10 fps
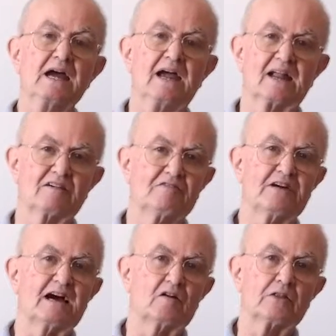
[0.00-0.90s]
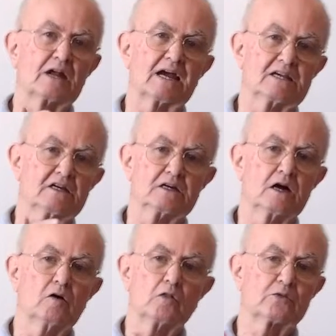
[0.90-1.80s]
and I found that I can
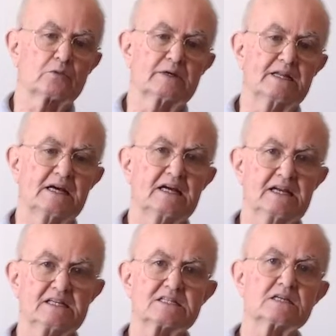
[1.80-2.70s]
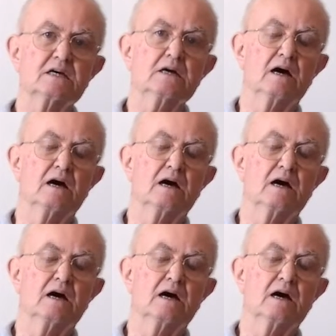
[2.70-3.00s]
go 3 days